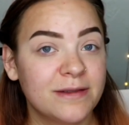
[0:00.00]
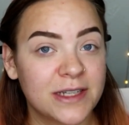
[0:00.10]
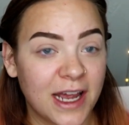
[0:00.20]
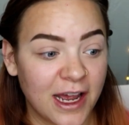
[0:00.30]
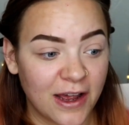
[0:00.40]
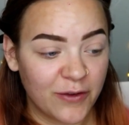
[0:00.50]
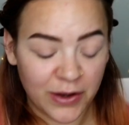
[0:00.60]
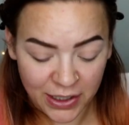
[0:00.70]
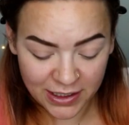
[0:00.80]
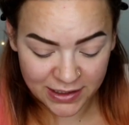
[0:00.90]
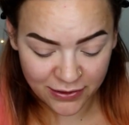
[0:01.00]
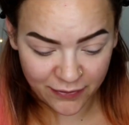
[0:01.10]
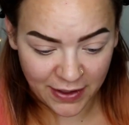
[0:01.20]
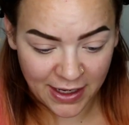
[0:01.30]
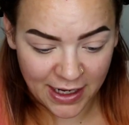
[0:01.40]
to have a nice little
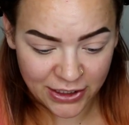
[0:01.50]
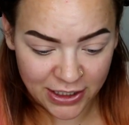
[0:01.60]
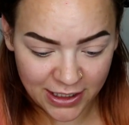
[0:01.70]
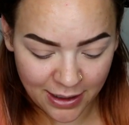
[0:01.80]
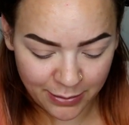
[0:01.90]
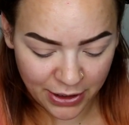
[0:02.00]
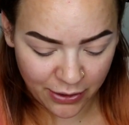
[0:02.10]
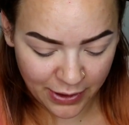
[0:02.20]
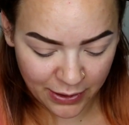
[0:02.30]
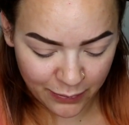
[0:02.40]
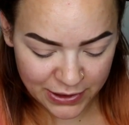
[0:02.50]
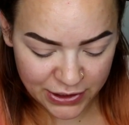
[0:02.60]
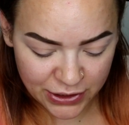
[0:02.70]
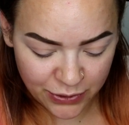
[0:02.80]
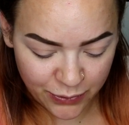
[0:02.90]
vacation. I'm gonna go in with
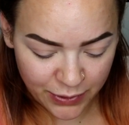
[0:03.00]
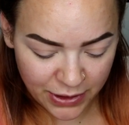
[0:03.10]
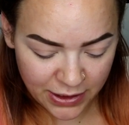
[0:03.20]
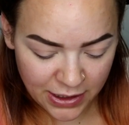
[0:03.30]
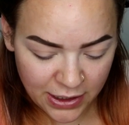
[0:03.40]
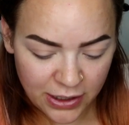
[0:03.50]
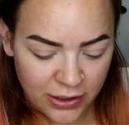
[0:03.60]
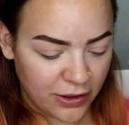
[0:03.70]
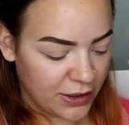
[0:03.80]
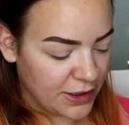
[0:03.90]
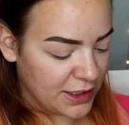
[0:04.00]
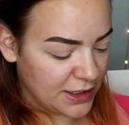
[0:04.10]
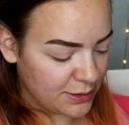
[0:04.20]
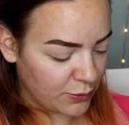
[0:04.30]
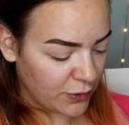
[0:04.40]
Tune on
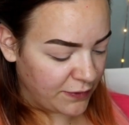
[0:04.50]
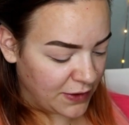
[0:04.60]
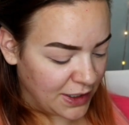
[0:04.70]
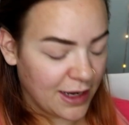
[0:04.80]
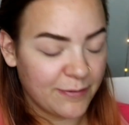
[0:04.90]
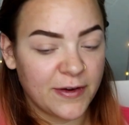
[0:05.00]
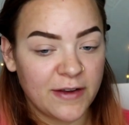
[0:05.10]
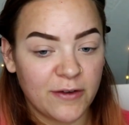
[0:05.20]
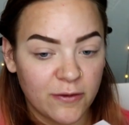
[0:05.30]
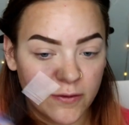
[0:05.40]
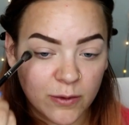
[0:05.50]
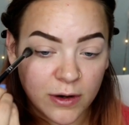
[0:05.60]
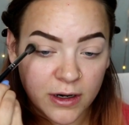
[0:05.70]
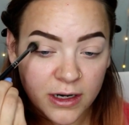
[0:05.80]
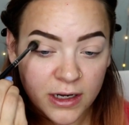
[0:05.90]
this Morphe
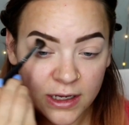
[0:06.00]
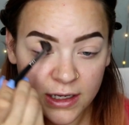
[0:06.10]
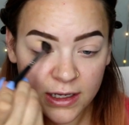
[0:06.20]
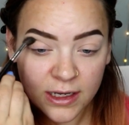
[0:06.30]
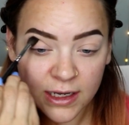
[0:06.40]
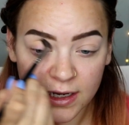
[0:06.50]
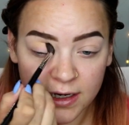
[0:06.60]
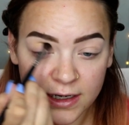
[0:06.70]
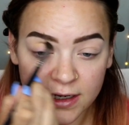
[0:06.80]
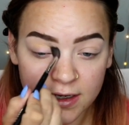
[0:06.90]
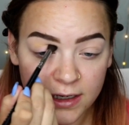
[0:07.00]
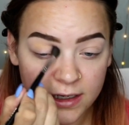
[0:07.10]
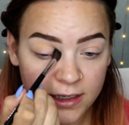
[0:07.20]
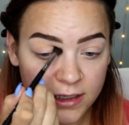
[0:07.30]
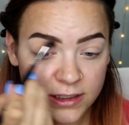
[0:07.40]
M504 and
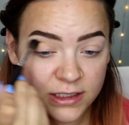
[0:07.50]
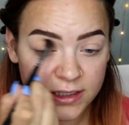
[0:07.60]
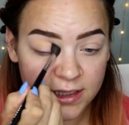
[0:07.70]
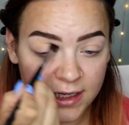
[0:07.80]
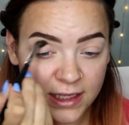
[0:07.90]
just lay